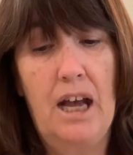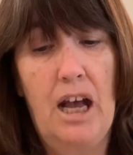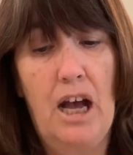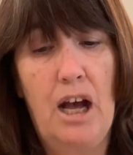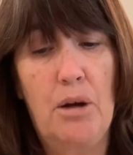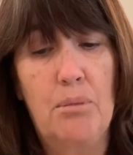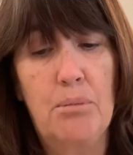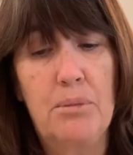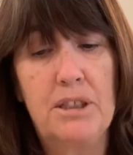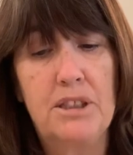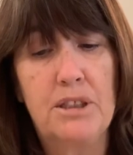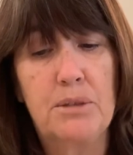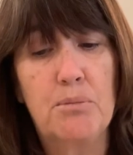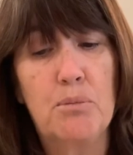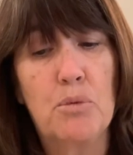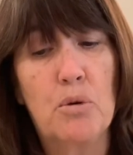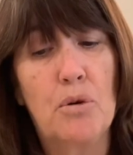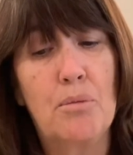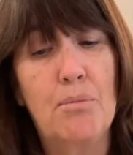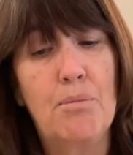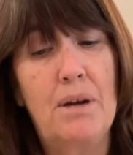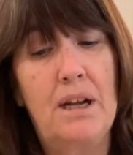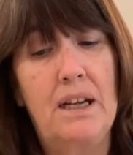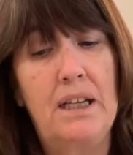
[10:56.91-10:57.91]
How much
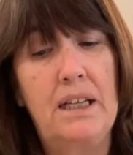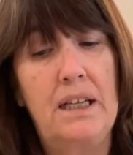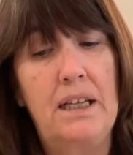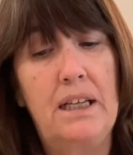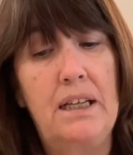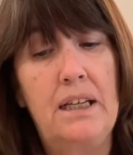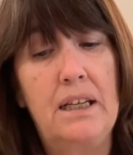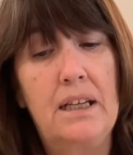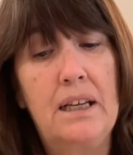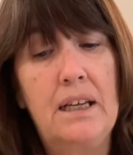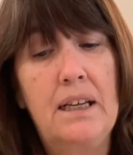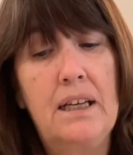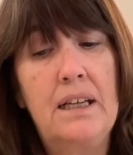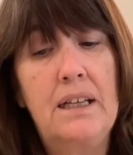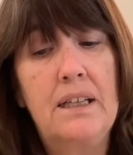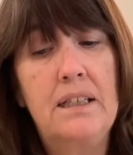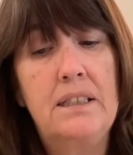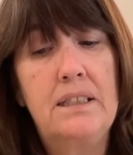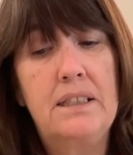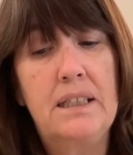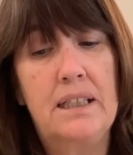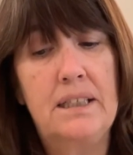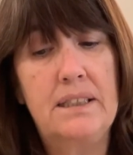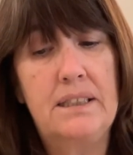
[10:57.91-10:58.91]
more money
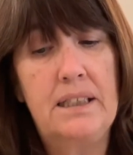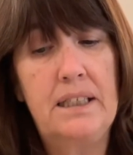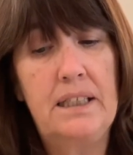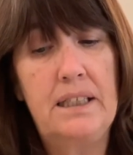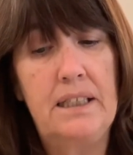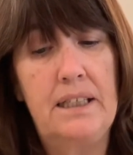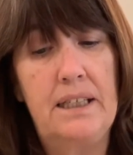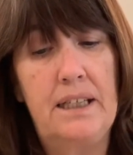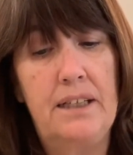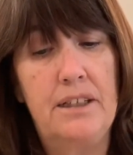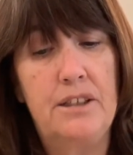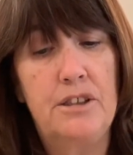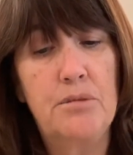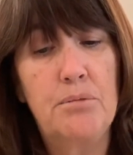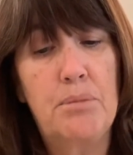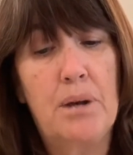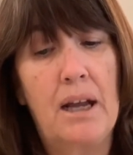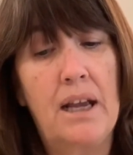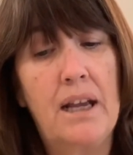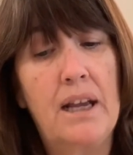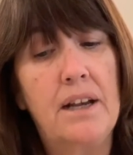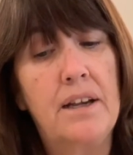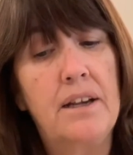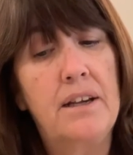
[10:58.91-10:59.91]
does he need to
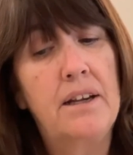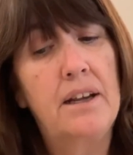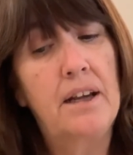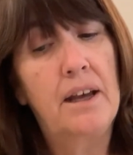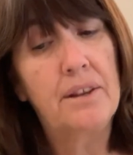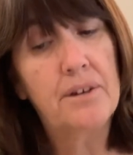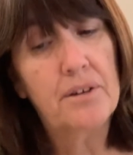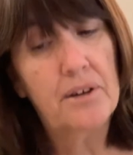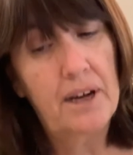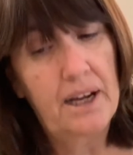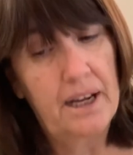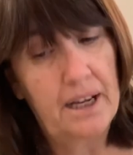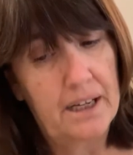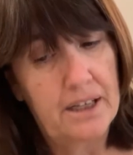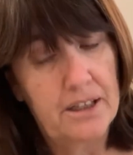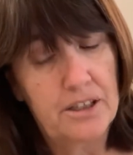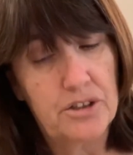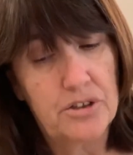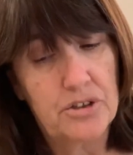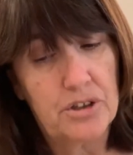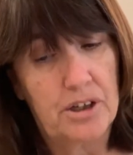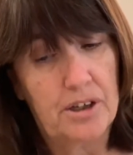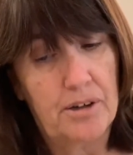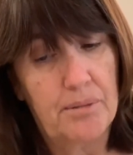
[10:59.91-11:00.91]
buy another
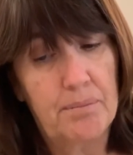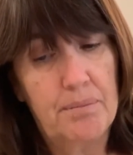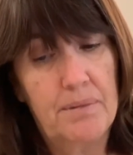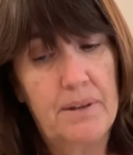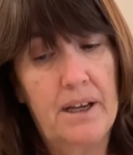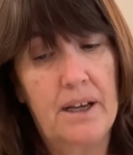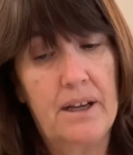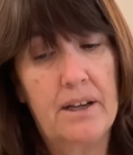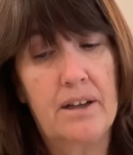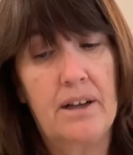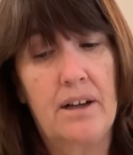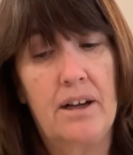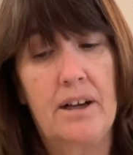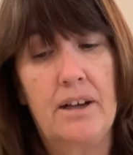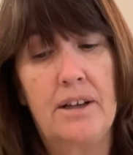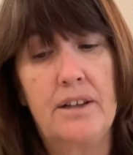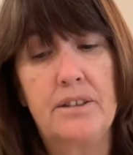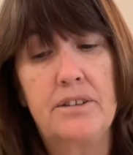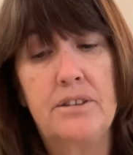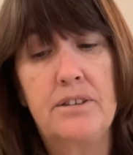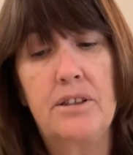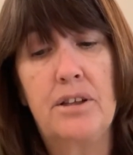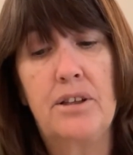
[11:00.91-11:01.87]
hand drum that costs